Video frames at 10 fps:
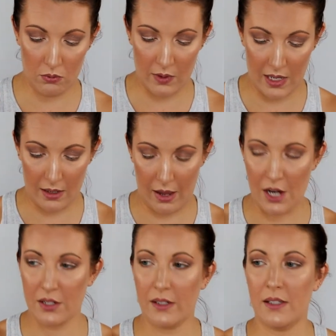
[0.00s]
fake
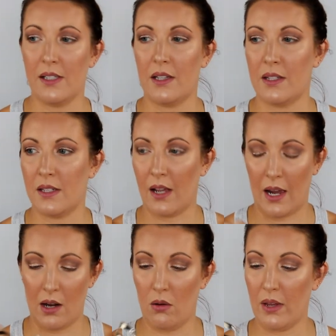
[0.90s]
lashes since
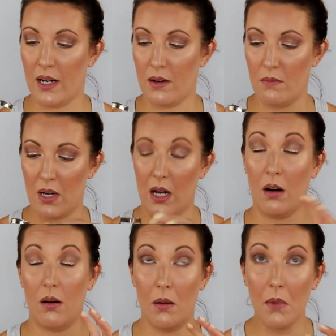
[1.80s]
I don't like them and I
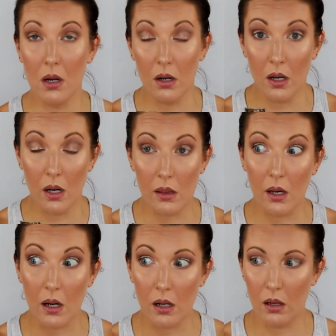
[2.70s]
don't want to be going like
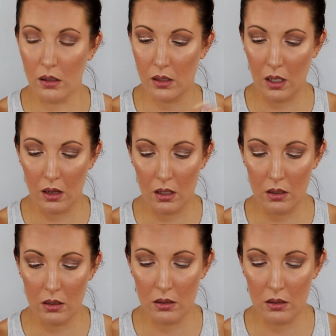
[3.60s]
that all day long.